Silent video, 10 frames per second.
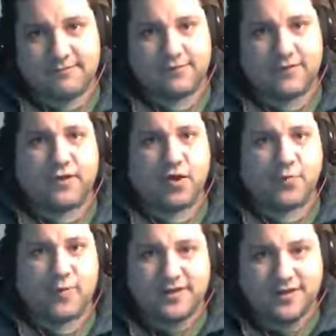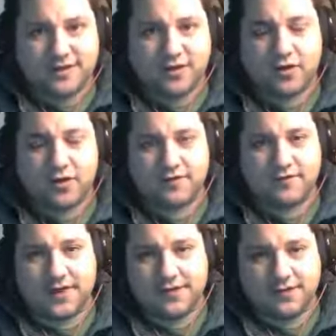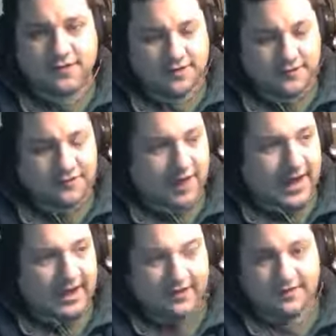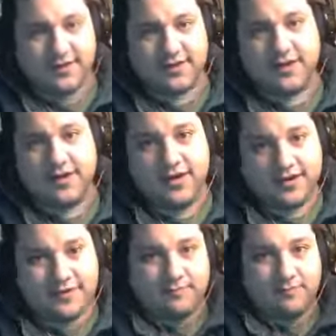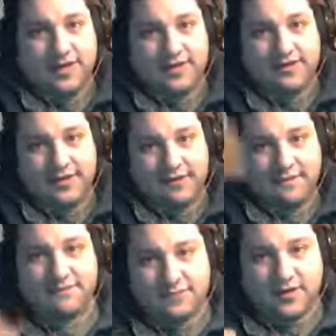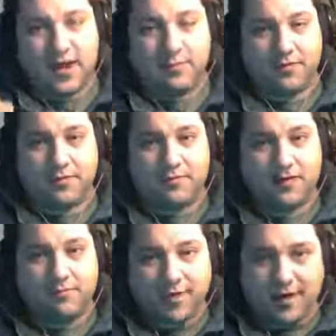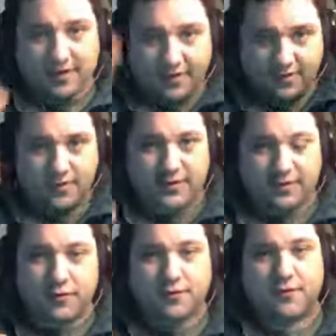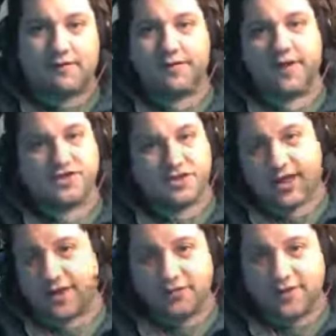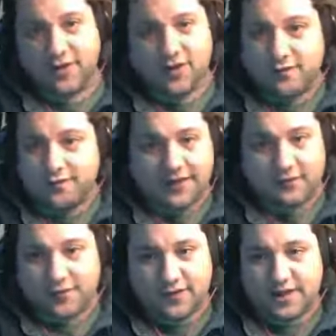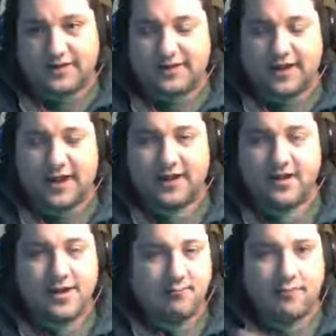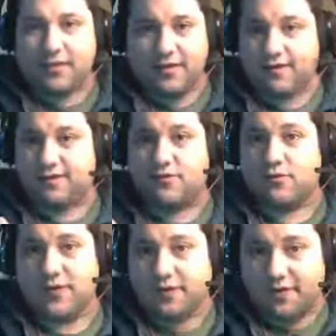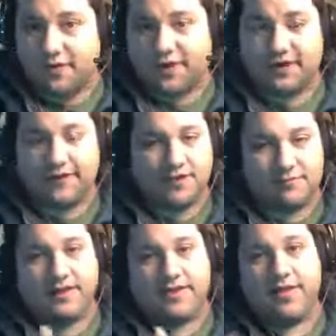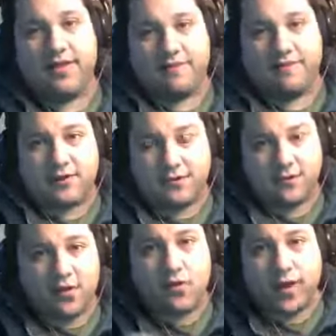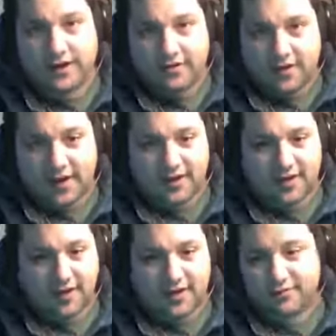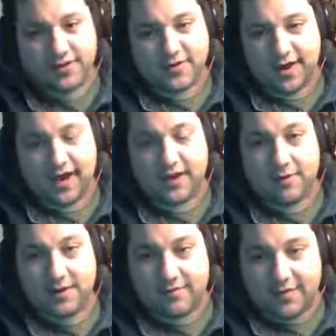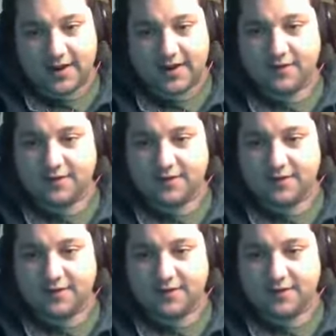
the serpent in the Garden of Eden, the dragon that that basically comes from the abyss during the book of Revelation. I don't know if that's what they're hinting at. Maybe this is a real thing that Mandela effect was coined at Dragon Con, but I, am not buying it.